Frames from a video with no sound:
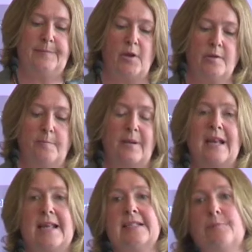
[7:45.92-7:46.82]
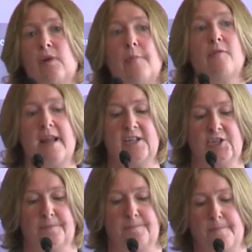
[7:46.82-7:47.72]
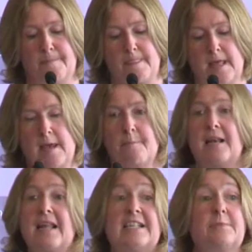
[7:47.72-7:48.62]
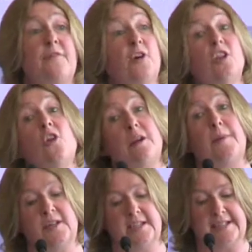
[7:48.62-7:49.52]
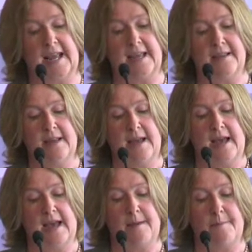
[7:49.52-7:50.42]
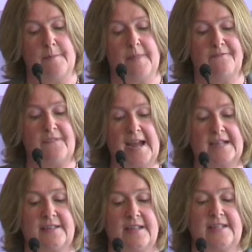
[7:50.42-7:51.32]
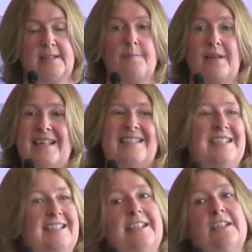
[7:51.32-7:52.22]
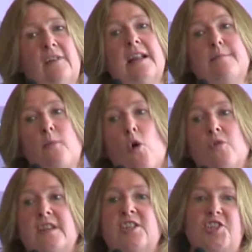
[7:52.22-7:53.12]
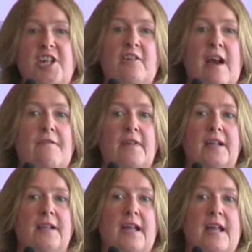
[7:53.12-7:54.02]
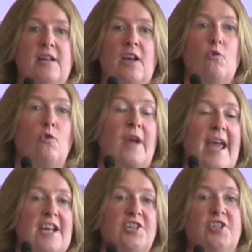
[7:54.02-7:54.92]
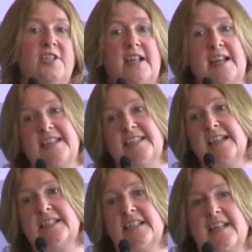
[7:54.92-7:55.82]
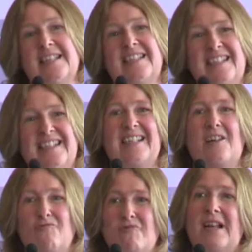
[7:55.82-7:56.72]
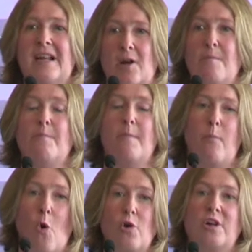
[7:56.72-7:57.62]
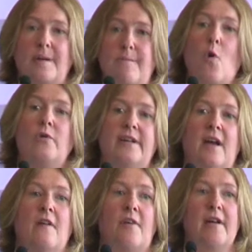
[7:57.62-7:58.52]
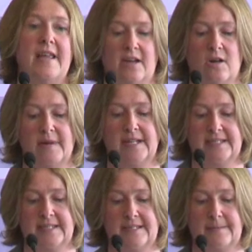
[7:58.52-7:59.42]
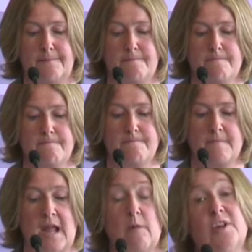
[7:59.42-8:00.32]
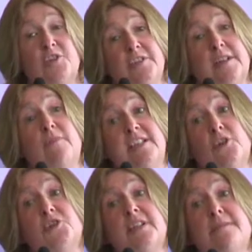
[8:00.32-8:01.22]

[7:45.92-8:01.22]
about place preparation. Place we've heard a lot about today. The fact that place is still really important, that geographical location and identity is still a really important component of our economic system. And we're doing some research at